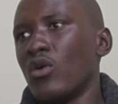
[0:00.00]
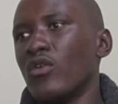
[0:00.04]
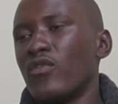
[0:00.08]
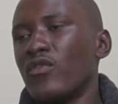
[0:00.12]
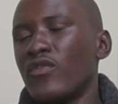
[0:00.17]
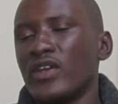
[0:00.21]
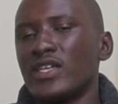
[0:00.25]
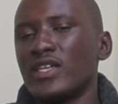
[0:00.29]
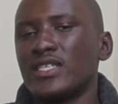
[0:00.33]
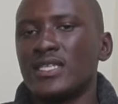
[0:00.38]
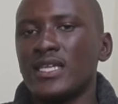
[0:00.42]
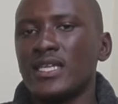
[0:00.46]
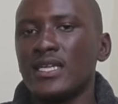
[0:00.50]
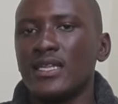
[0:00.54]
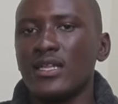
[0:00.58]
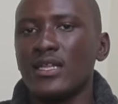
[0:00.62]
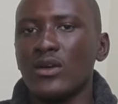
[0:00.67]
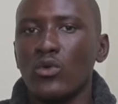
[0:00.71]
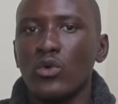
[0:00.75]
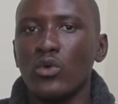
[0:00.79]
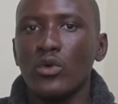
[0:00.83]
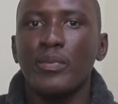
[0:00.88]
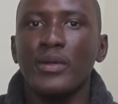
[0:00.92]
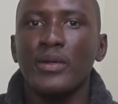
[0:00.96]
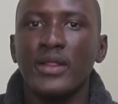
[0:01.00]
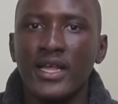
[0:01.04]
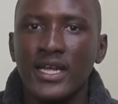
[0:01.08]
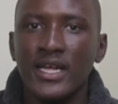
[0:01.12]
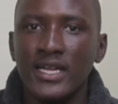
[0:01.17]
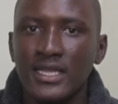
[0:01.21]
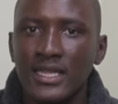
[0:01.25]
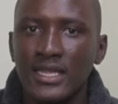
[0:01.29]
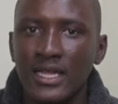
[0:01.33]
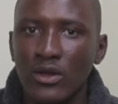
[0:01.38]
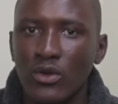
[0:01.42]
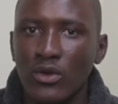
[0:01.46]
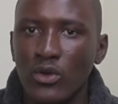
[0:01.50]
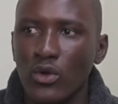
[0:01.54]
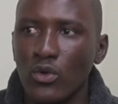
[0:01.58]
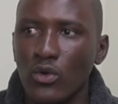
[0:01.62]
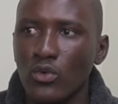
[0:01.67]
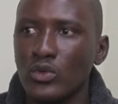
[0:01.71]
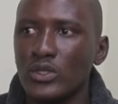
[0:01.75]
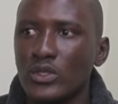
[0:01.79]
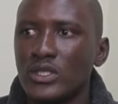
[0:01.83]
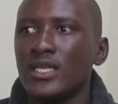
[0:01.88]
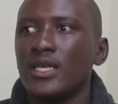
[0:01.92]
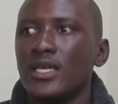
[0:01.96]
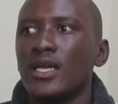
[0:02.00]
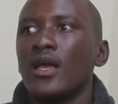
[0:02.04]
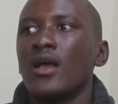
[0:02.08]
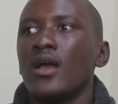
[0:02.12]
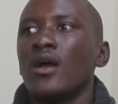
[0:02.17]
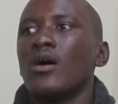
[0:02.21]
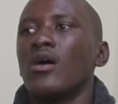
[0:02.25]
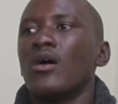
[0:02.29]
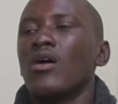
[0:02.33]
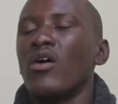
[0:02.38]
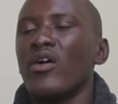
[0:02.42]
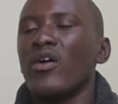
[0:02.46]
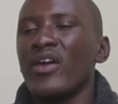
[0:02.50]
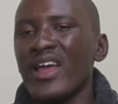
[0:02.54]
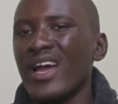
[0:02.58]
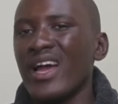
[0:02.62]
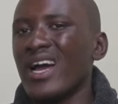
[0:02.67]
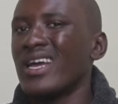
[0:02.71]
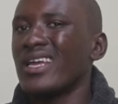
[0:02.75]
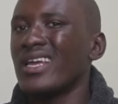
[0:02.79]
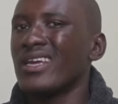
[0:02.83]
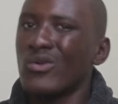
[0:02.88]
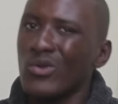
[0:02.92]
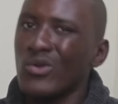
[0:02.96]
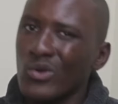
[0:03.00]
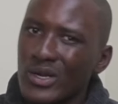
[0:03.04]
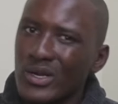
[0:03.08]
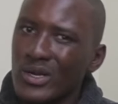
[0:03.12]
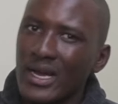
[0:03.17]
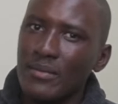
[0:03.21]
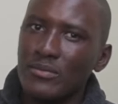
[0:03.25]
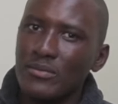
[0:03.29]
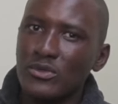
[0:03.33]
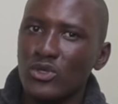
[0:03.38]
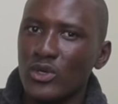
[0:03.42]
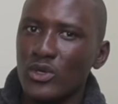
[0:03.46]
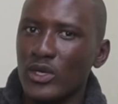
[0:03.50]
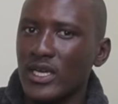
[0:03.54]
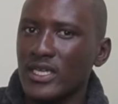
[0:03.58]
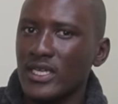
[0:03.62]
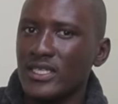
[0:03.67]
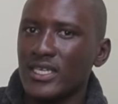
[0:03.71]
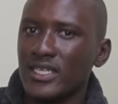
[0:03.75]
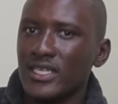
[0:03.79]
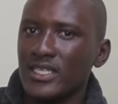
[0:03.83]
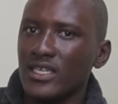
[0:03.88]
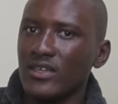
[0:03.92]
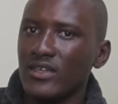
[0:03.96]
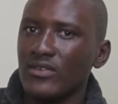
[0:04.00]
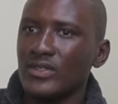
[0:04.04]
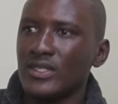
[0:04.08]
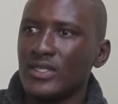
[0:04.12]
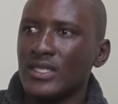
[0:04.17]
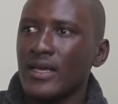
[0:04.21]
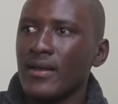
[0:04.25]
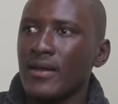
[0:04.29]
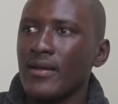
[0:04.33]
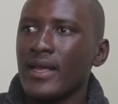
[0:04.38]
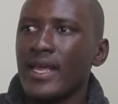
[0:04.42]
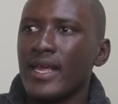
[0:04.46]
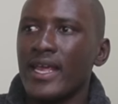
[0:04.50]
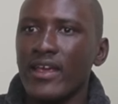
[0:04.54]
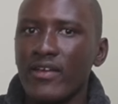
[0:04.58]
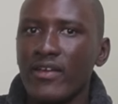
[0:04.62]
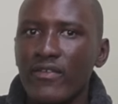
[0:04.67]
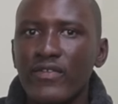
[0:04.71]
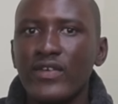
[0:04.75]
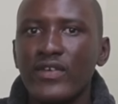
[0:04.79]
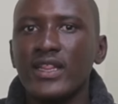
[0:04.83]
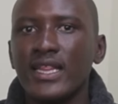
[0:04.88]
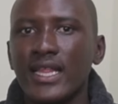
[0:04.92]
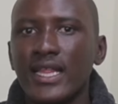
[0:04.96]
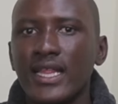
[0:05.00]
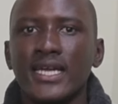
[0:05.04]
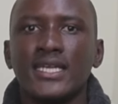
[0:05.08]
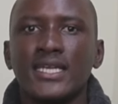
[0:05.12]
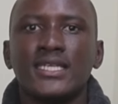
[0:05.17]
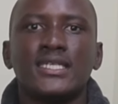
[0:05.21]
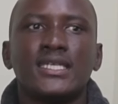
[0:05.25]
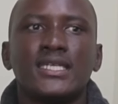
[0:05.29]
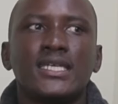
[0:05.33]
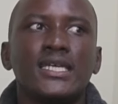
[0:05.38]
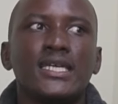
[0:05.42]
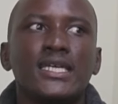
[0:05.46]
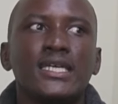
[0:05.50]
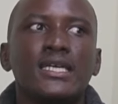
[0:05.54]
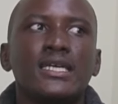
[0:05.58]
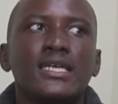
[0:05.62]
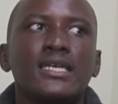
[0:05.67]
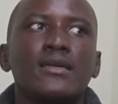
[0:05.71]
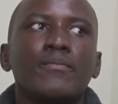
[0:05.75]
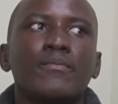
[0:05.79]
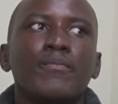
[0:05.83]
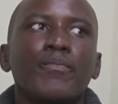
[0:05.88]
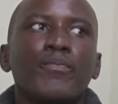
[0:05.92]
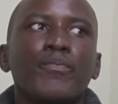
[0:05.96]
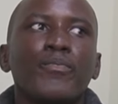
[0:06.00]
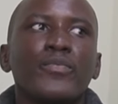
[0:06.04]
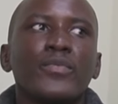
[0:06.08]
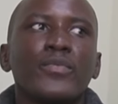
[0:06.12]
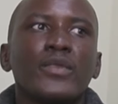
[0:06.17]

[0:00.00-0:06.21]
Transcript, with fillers: Obviously, there could be that thing, Yoguti. Oh yeah, he could come to Kaizer Chiefs given that he